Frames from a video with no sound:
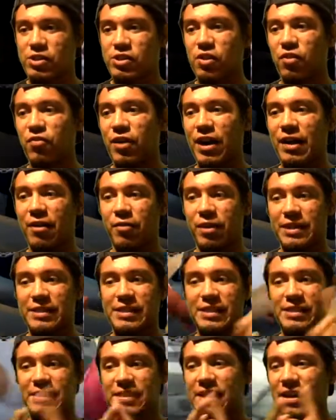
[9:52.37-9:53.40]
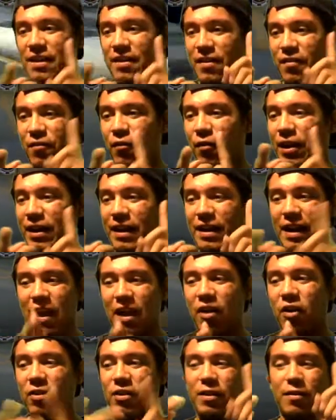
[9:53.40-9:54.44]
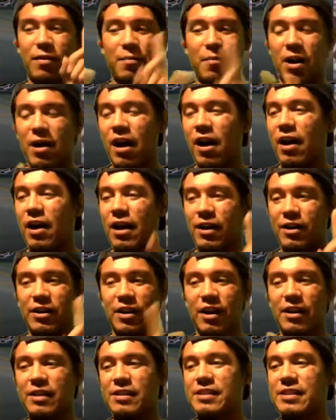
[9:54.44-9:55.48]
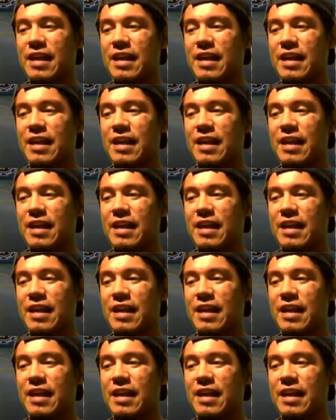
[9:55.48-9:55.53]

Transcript: server anyways. It's freaking Elk, Adonis,